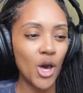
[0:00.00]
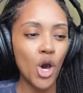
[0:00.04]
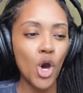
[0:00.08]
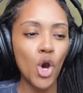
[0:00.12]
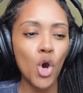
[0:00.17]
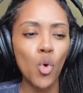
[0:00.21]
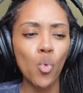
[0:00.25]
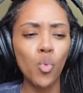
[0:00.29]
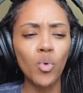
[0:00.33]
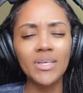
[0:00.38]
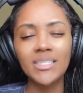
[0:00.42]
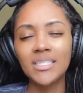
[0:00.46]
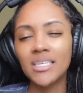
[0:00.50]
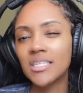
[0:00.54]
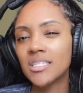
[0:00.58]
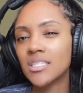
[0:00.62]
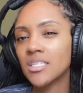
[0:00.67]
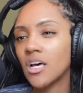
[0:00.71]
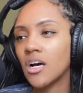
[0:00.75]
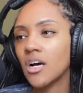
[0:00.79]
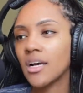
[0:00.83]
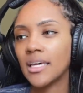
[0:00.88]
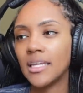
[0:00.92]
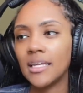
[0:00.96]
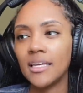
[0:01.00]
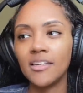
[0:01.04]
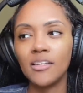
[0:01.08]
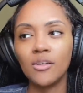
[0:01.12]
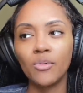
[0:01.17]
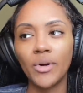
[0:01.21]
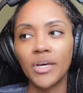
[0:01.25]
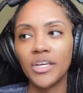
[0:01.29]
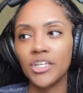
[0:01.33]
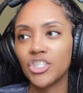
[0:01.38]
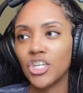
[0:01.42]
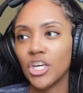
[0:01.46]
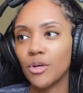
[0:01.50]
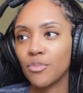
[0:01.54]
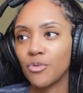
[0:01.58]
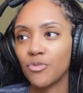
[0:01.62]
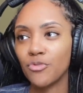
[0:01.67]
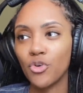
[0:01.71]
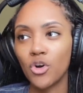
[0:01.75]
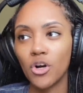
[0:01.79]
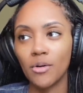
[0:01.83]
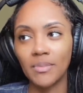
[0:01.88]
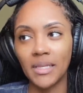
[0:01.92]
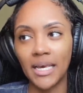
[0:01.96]
Was this song in any way, shape, or
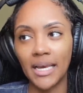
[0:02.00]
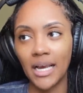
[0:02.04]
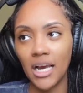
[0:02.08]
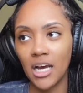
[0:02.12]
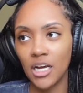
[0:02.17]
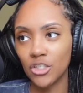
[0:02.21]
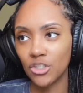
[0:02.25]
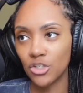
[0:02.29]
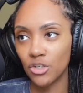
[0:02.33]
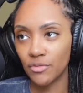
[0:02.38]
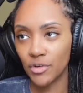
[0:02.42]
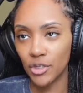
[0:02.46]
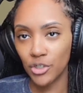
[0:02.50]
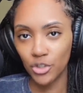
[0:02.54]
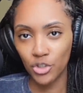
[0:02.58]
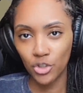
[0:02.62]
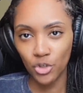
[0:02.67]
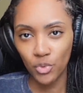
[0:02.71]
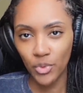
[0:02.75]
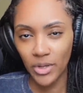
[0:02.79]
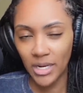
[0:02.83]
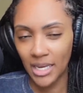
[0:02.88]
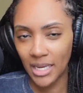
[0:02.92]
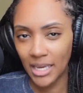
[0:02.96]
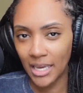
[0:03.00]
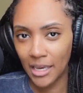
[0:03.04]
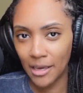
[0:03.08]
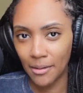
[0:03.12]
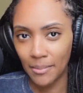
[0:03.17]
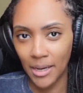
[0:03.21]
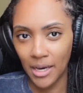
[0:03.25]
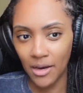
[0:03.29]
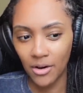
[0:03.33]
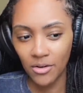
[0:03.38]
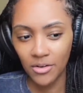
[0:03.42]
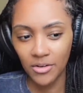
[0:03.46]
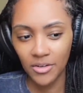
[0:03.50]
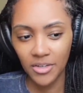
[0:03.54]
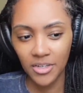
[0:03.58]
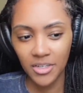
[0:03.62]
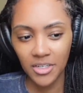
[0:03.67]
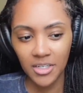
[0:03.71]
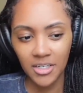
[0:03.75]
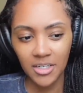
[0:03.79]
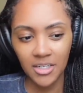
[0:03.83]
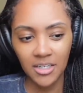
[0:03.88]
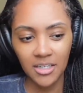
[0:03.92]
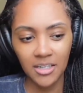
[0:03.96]
form like controversial when it came out?
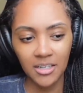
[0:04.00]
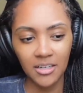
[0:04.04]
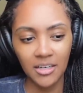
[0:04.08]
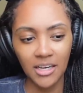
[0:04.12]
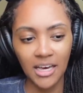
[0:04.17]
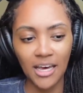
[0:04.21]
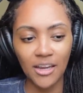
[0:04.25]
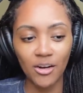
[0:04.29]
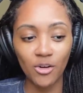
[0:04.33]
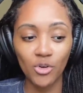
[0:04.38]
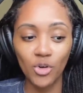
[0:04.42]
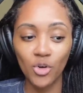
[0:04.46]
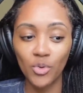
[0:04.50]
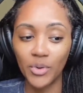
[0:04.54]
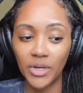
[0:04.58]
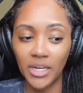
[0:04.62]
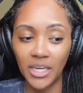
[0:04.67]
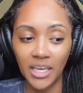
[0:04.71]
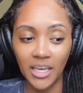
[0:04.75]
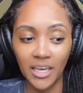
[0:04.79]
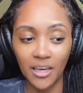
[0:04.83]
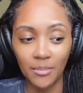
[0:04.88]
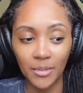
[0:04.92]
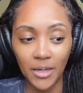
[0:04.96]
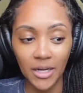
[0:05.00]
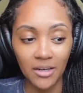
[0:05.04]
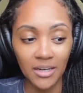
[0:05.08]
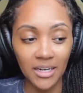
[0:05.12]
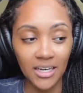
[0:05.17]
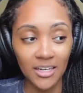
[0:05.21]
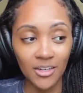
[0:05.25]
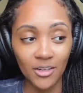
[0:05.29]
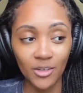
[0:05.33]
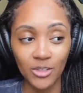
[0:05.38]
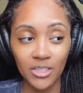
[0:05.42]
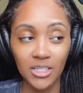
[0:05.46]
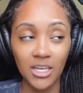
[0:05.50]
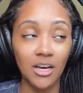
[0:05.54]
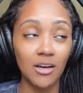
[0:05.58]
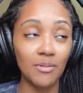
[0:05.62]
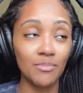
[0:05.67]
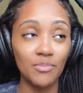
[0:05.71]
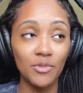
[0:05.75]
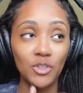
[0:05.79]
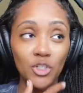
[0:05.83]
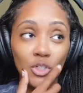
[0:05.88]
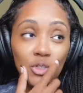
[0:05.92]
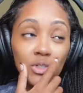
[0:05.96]
I don't know when it came out. I know
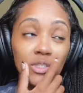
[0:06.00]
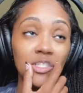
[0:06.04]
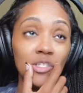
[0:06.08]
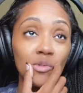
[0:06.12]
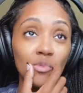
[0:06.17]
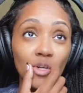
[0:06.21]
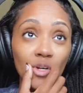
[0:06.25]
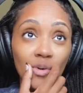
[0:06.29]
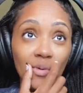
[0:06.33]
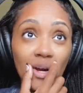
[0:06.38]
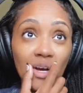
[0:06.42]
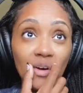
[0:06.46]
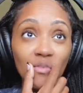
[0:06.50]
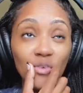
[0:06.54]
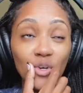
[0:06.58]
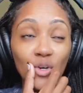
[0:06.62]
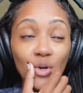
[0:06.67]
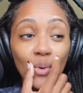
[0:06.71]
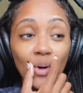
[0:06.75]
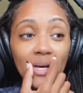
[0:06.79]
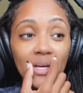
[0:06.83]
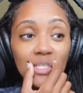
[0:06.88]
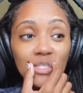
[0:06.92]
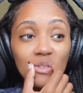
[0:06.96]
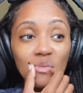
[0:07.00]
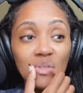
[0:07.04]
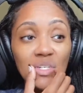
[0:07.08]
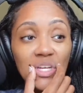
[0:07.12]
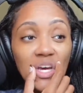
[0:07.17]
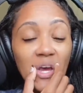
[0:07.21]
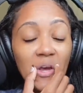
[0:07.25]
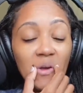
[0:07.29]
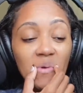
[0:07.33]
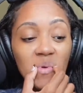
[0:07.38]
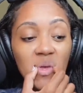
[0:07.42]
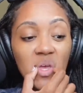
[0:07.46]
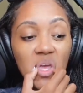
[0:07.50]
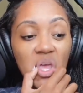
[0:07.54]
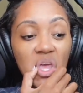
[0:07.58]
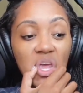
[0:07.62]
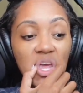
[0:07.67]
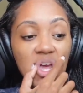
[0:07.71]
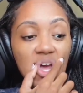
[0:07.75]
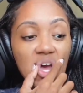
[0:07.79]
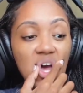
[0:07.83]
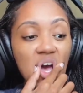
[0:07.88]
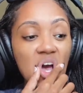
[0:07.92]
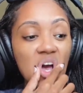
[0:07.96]
Tom Jones has been around for quite some time.
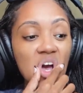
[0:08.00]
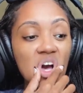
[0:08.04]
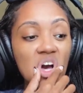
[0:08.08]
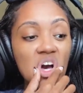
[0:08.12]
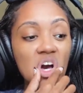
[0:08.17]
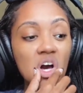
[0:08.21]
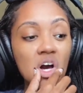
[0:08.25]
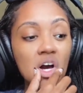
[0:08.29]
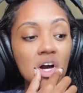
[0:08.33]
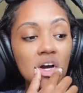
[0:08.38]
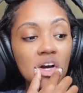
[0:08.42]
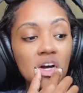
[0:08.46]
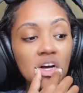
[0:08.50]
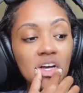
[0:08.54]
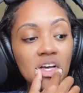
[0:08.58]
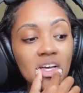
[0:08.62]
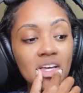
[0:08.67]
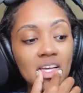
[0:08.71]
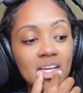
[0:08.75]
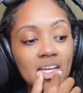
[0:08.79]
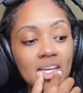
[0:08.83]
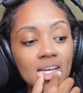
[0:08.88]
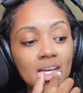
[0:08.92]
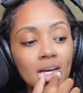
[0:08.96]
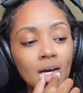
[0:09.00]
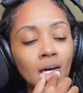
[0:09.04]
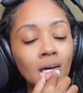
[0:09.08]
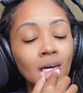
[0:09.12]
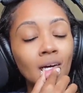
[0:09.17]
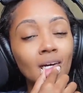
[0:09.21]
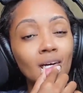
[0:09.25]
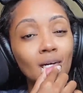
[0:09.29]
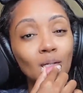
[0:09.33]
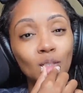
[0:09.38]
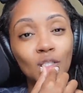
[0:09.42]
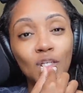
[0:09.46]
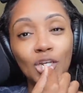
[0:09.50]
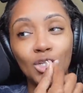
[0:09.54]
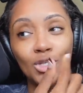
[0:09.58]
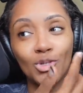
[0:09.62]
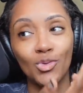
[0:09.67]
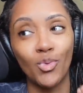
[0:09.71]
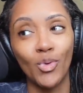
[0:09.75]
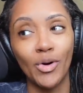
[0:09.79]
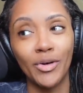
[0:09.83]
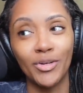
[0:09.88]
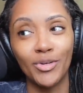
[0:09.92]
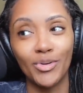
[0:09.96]
I'm just
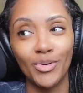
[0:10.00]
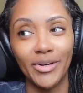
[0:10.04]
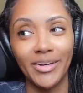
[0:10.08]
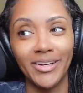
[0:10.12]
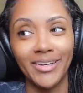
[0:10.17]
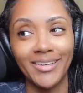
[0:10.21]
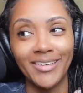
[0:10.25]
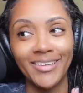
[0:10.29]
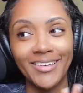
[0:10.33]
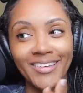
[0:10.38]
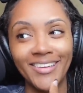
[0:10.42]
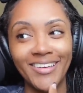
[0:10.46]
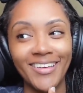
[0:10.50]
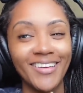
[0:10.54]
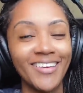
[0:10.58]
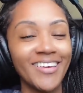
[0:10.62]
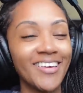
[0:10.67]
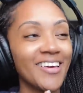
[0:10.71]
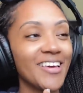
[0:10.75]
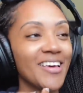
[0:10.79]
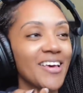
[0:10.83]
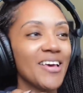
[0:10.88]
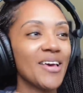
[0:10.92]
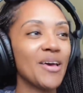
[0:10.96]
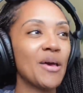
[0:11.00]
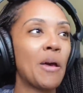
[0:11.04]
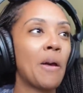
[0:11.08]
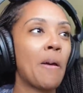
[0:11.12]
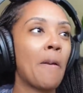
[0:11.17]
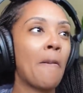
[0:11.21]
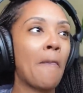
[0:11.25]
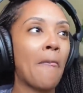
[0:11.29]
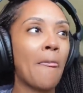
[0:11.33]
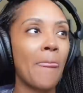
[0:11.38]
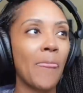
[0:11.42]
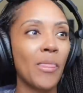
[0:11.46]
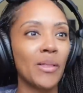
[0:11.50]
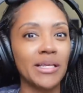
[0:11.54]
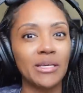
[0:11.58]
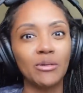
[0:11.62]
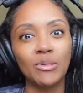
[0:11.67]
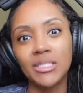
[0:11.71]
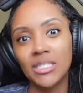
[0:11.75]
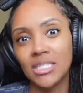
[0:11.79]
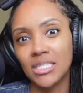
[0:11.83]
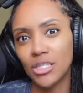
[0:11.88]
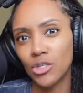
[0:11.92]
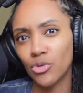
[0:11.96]
wondering. Like, was
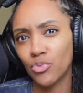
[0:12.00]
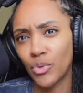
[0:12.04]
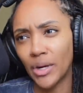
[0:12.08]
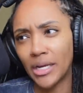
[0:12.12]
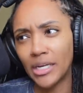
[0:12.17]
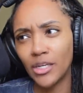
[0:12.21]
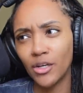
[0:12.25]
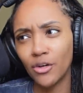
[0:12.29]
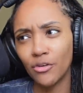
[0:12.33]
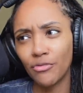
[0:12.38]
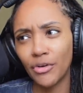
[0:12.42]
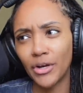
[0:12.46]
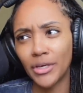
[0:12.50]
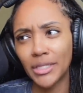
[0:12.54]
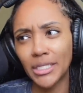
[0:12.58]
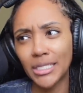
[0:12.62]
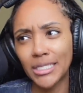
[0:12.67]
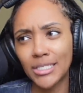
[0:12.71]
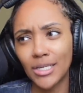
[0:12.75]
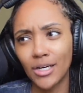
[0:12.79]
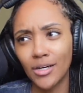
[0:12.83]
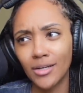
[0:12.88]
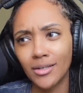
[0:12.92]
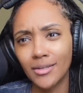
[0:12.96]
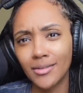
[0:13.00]
this a radio-friendly song?